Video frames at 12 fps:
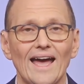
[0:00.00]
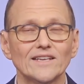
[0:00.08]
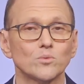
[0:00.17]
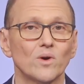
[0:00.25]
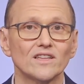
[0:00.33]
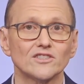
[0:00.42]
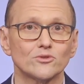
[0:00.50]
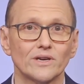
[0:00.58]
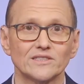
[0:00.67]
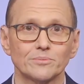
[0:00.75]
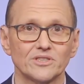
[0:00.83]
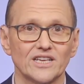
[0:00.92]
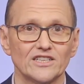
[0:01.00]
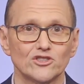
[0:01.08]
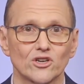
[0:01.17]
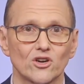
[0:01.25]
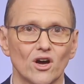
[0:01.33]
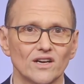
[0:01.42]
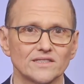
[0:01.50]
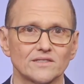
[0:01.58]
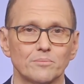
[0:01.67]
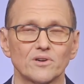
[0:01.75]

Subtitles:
as well as transportation costs,